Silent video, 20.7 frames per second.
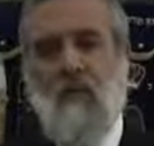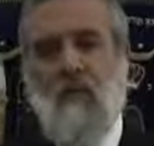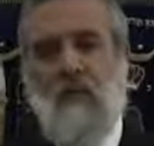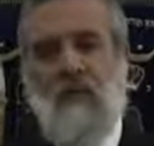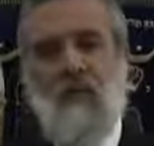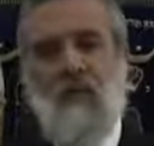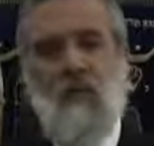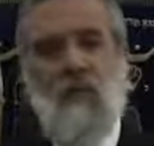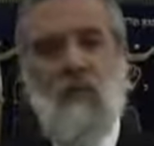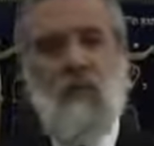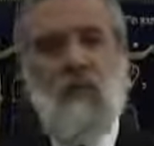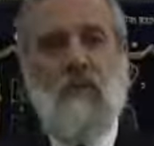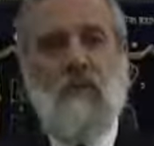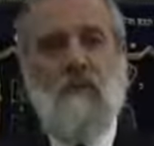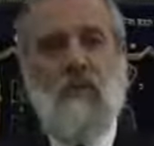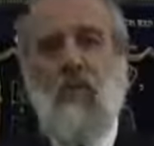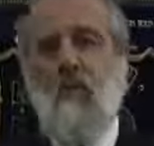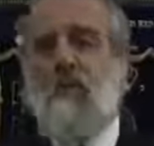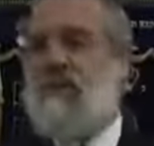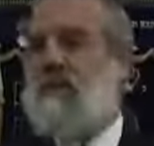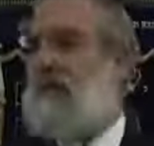We spoke
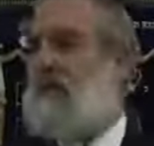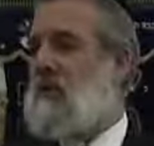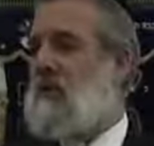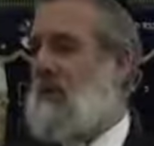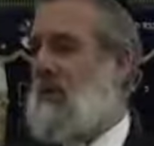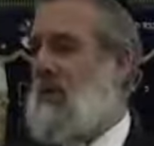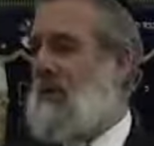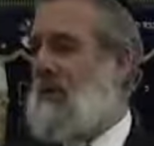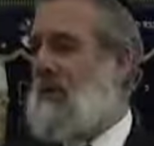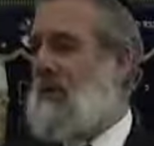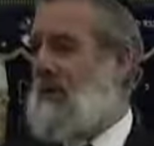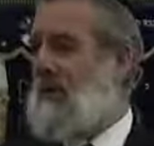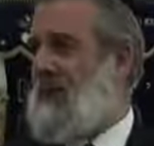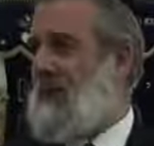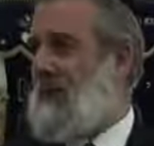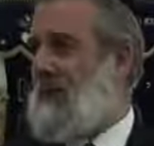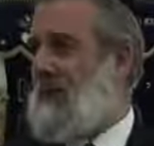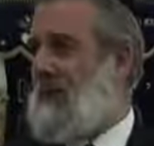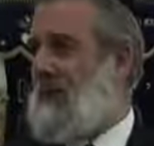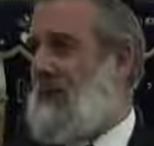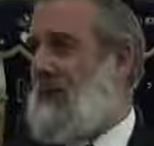about strictness,
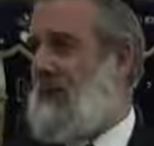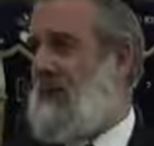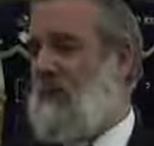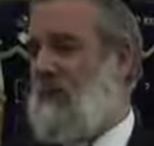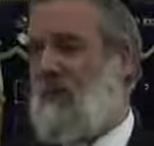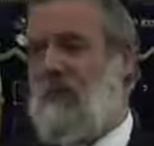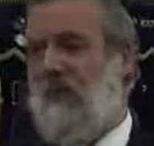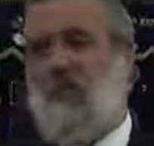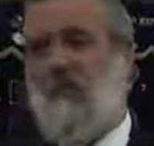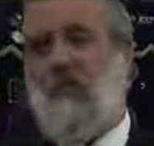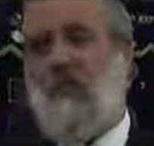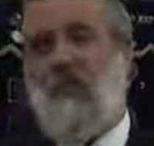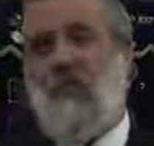kapdanut.